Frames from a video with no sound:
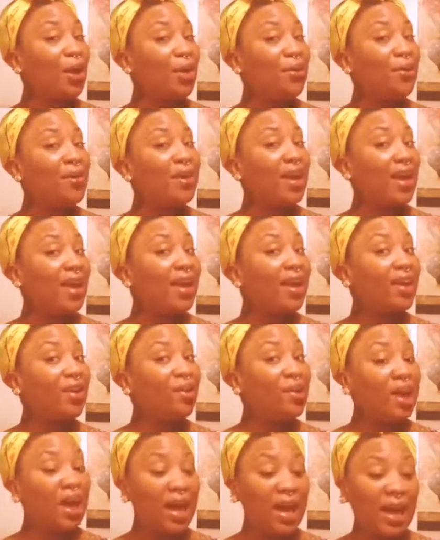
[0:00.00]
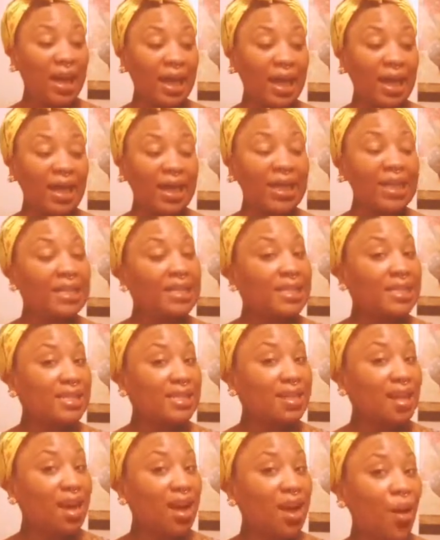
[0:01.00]
Okay, you guys,
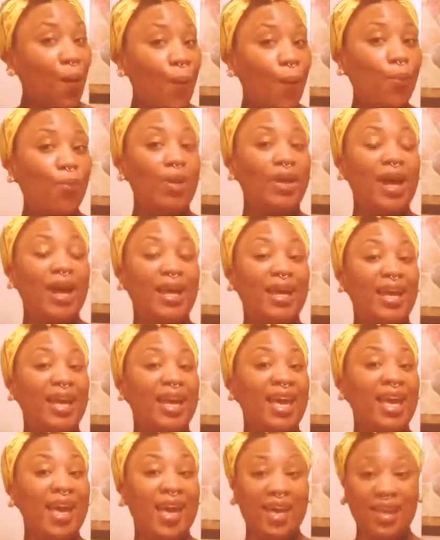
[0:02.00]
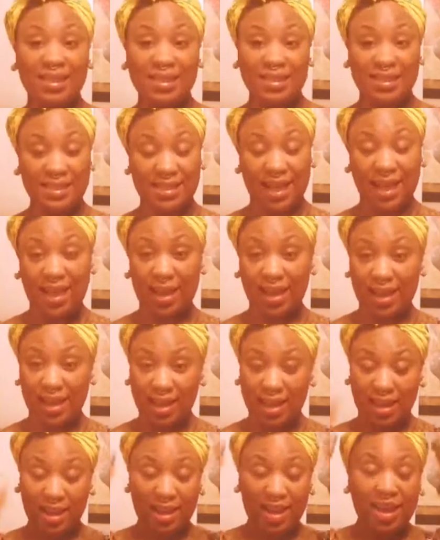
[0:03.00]
what I can say
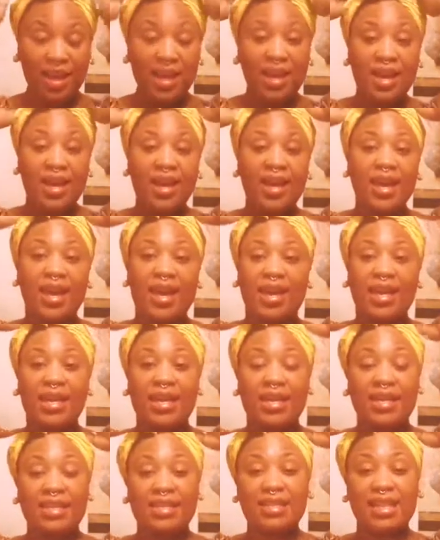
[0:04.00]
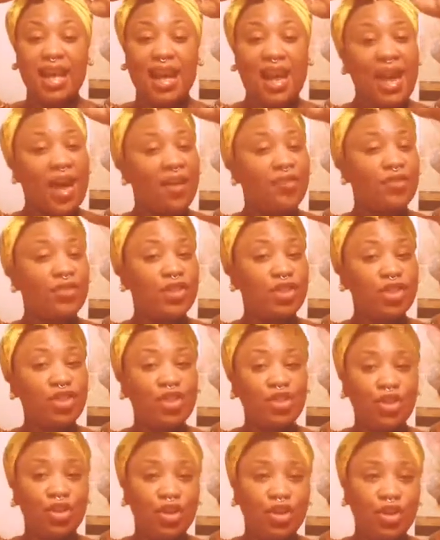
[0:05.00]
is
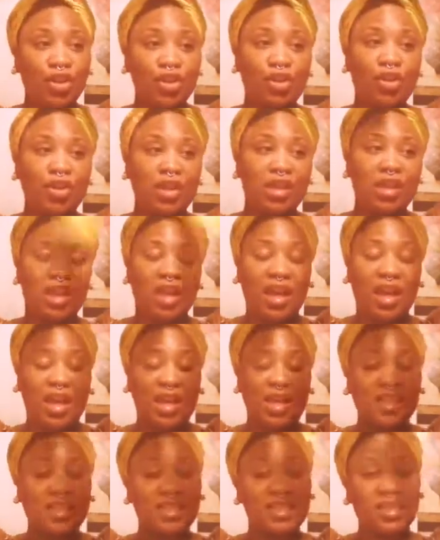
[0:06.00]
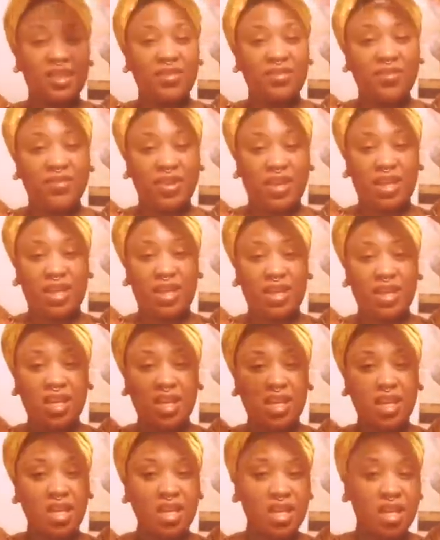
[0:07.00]
after the ACV